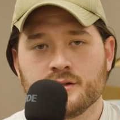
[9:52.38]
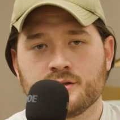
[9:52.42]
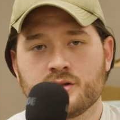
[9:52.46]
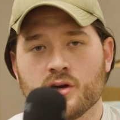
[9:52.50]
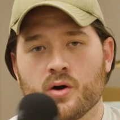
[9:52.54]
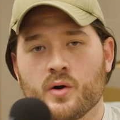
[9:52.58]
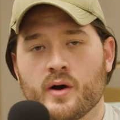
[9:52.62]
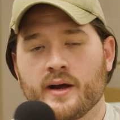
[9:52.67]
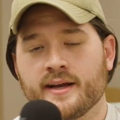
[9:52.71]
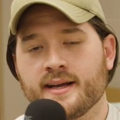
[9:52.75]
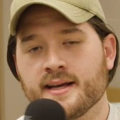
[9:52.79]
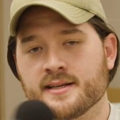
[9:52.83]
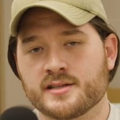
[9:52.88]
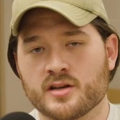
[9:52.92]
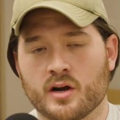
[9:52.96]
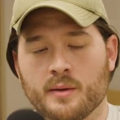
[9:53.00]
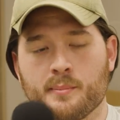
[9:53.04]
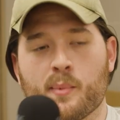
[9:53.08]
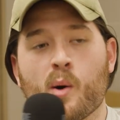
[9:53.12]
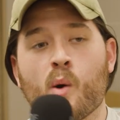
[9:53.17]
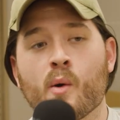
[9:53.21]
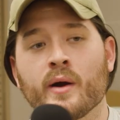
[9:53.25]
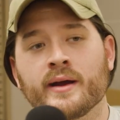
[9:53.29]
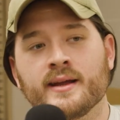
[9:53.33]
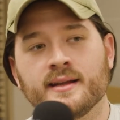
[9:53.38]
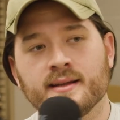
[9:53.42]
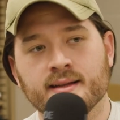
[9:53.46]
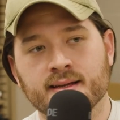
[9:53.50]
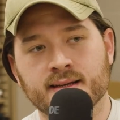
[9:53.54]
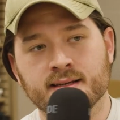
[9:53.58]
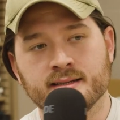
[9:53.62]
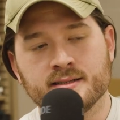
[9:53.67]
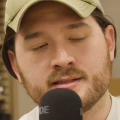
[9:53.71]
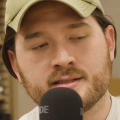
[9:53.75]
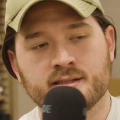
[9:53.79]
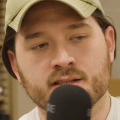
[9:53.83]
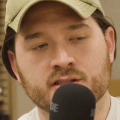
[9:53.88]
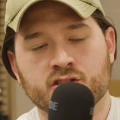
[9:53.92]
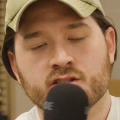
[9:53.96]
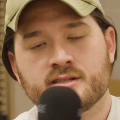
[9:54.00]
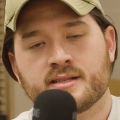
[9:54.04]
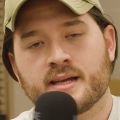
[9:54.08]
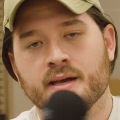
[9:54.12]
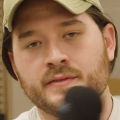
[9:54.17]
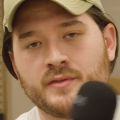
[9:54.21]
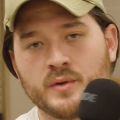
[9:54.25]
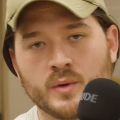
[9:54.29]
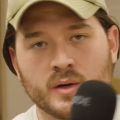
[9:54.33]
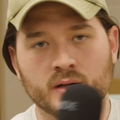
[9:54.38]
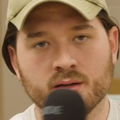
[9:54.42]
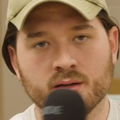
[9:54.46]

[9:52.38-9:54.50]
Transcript: So I guess our point is to just give you a